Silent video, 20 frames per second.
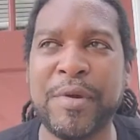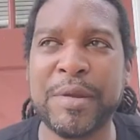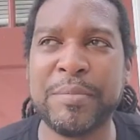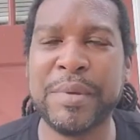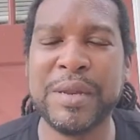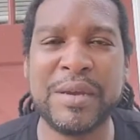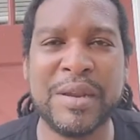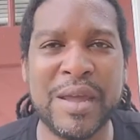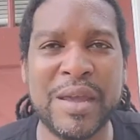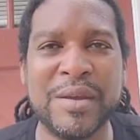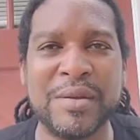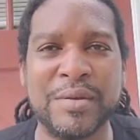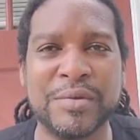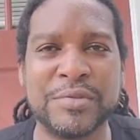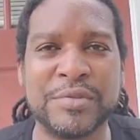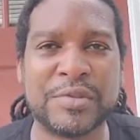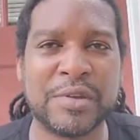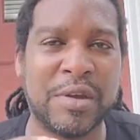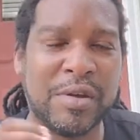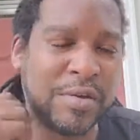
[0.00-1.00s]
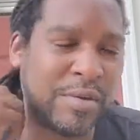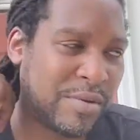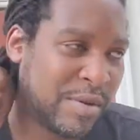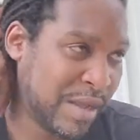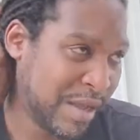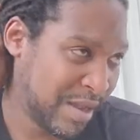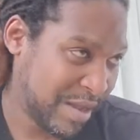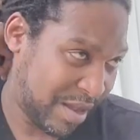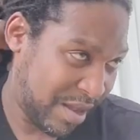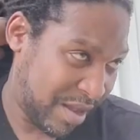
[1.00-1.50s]
me deals. So
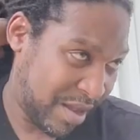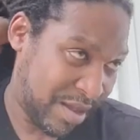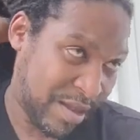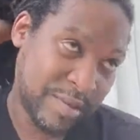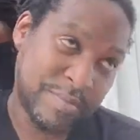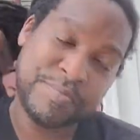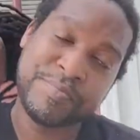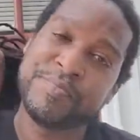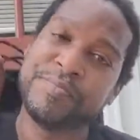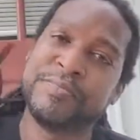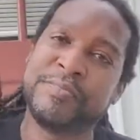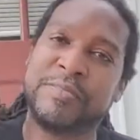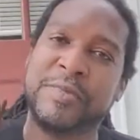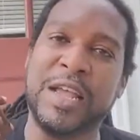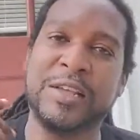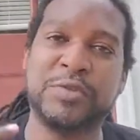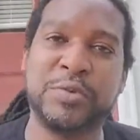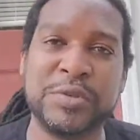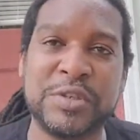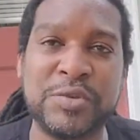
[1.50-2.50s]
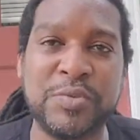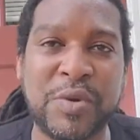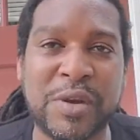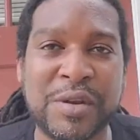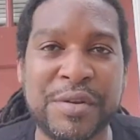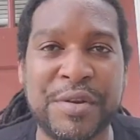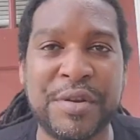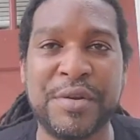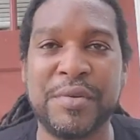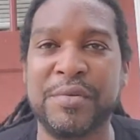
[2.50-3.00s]
that's what you
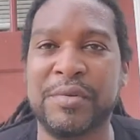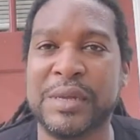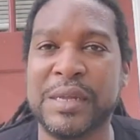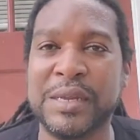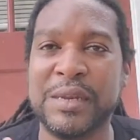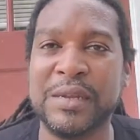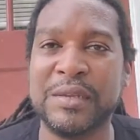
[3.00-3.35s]
want to do. In this